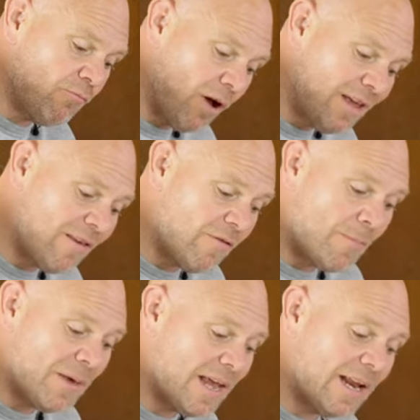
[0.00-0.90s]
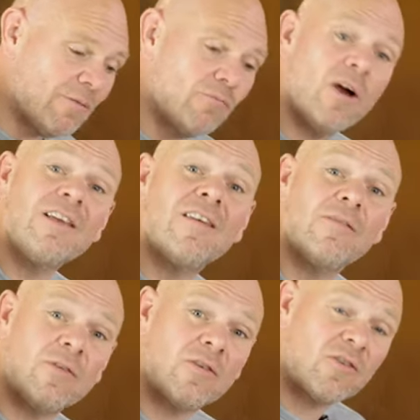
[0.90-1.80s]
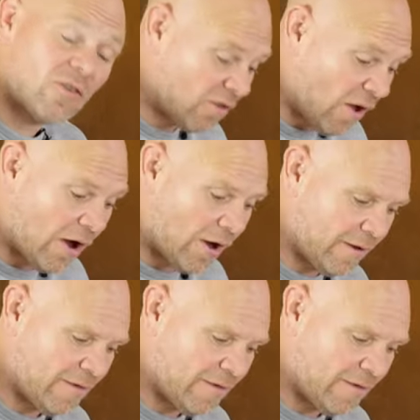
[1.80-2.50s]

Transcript: Right at the beginning, right at the start